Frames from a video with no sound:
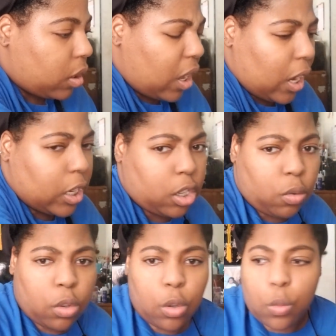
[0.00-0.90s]
I don't
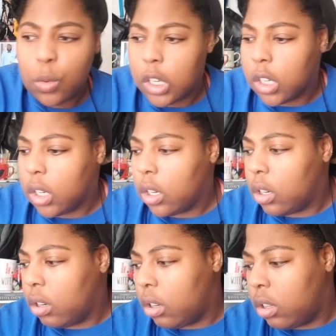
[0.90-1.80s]
know where
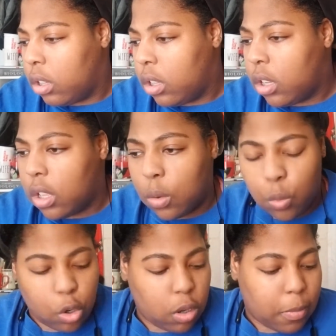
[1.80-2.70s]
in the
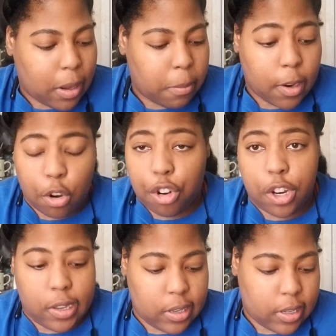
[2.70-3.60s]
world my mirror
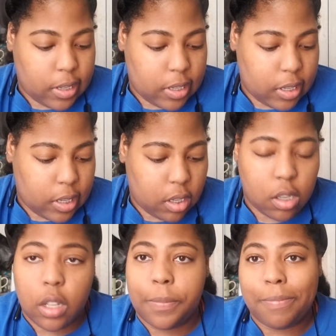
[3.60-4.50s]
is,
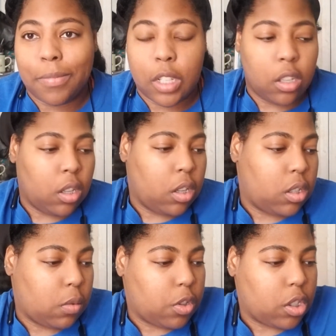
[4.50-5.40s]

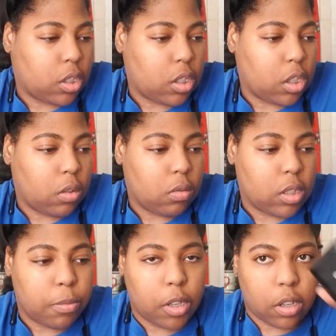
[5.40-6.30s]
so we're just gonna use the
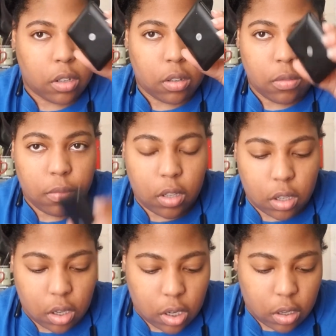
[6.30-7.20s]
mirror in
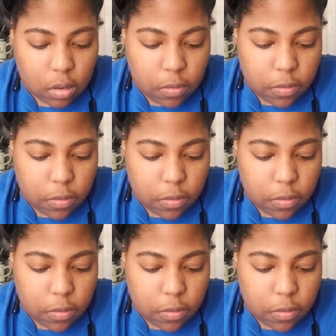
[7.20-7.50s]
our e.l.f.